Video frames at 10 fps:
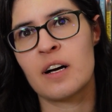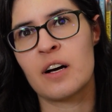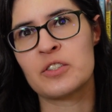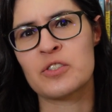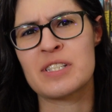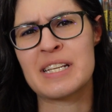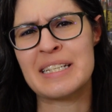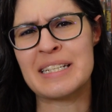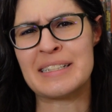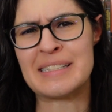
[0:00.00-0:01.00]

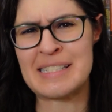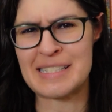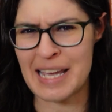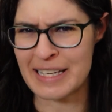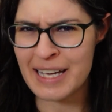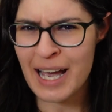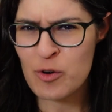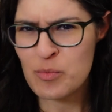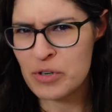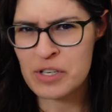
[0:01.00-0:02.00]
understanding data
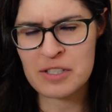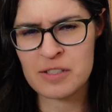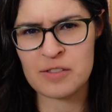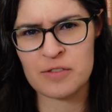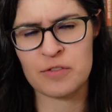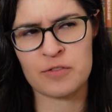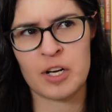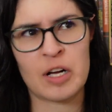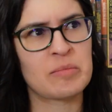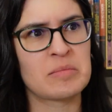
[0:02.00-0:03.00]
output
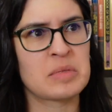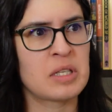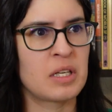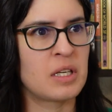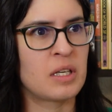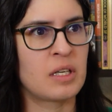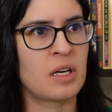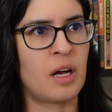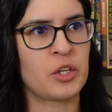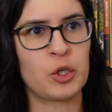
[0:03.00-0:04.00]
from
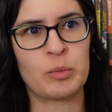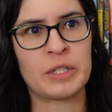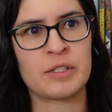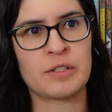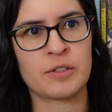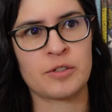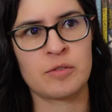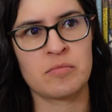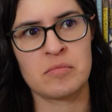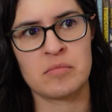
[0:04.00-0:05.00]
a
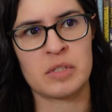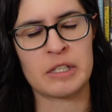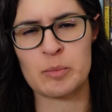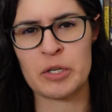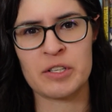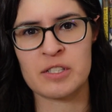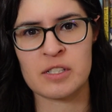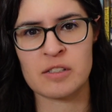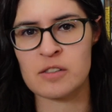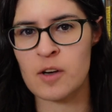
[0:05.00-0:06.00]
human's
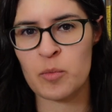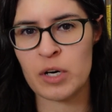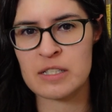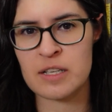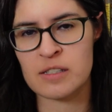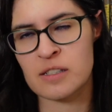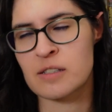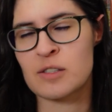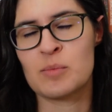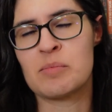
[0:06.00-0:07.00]
experiences, thought
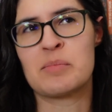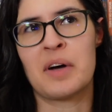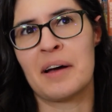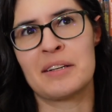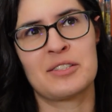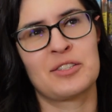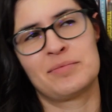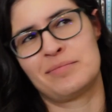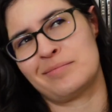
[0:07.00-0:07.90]
processes, but